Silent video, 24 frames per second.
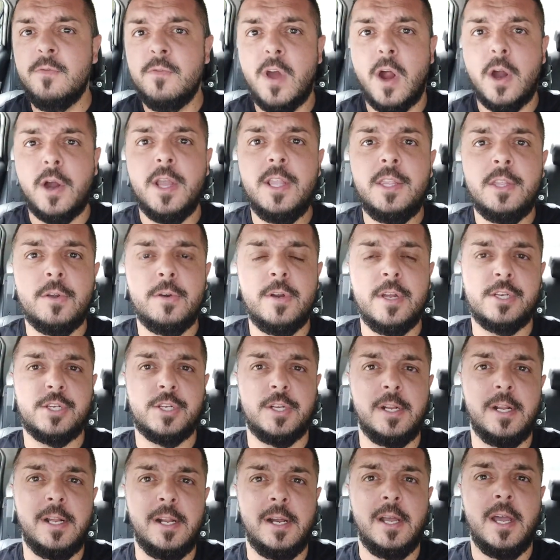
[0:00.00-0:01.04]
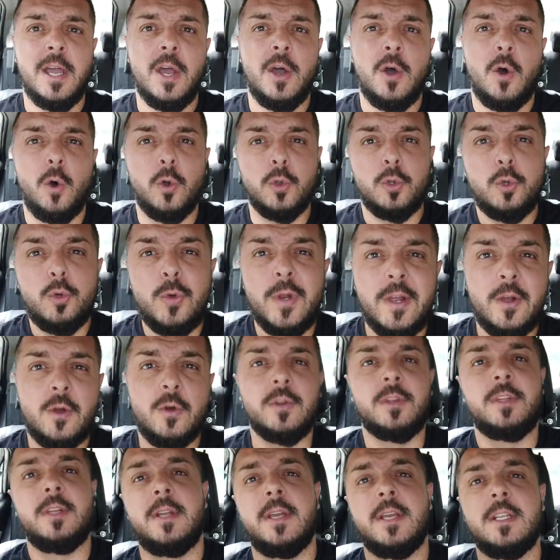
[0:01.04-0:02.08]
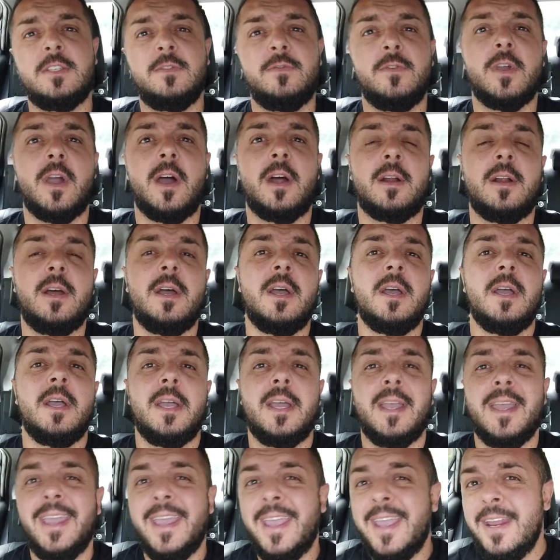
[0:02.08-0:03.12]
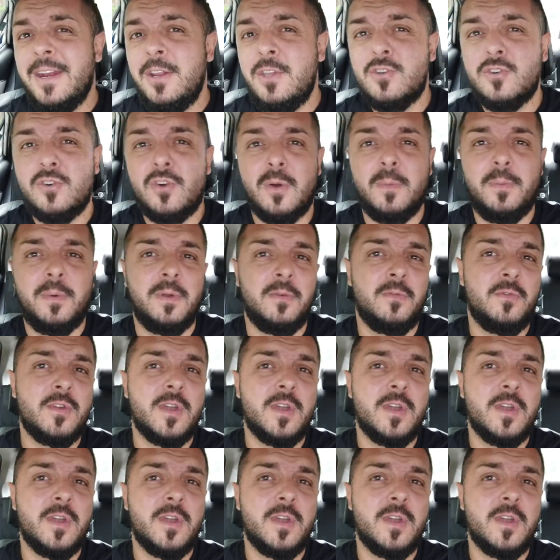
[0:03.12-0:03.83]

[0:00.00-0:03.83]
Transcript: We are international on three continents. We are in Europe.